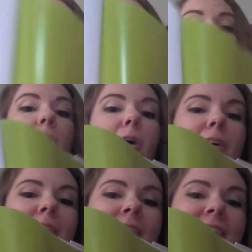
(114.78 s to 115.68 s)
A
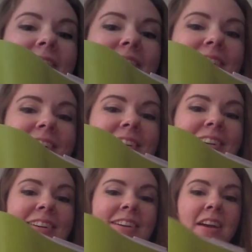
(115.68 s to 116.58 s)
park.
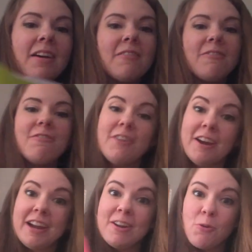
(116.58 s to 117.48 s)

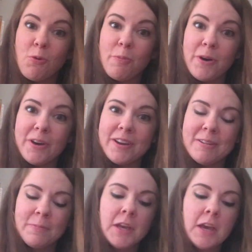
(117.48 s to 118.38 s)
Very cool book.
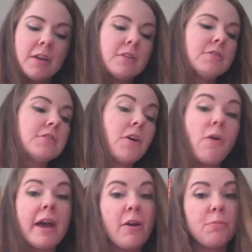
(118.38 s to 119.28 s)
So
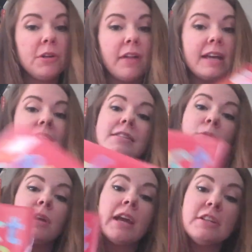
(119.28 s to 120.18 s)
I hope you like this
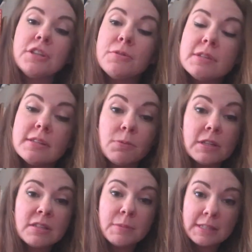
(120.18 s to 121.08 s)
one. I chose this
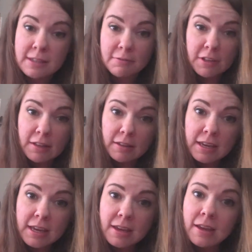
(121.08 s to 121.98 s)
one
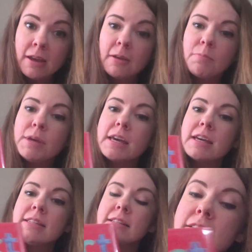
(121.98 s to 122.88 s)
specifically
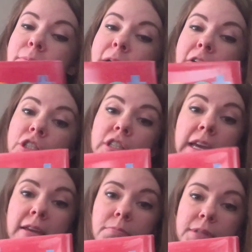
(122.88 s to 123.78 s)
because about
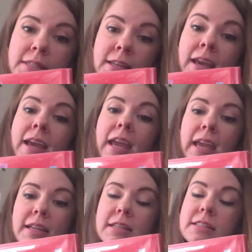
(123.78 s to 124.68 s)
shapes
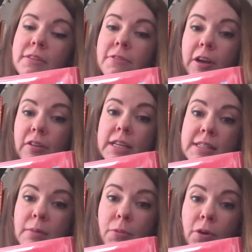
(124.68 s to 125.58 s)
and it's a fairly
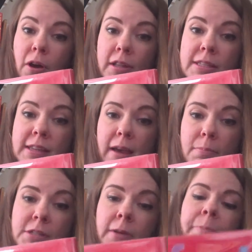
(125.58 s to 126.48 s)
simple
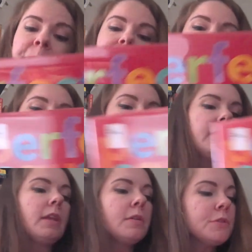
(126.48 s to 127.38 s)
concept.
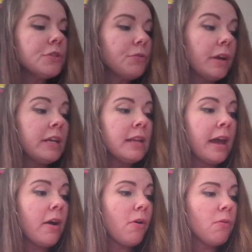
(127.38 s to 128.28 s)
So right
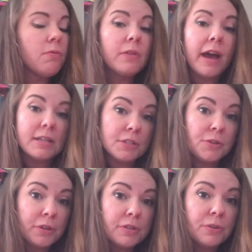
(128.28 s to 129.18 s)
now, at 2
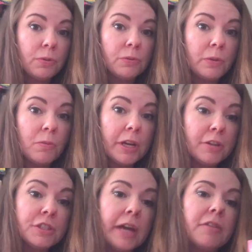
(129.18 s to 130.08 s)
years old, we want
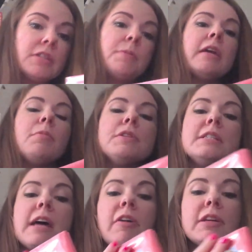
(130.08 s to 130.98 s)
your child to be able to
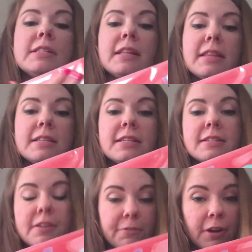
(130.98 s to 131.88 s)
tell us that this is
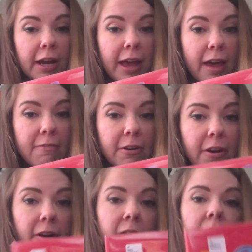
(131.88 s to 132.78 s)
the front
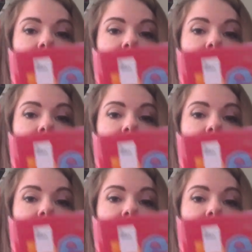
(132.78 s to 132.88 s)
cover,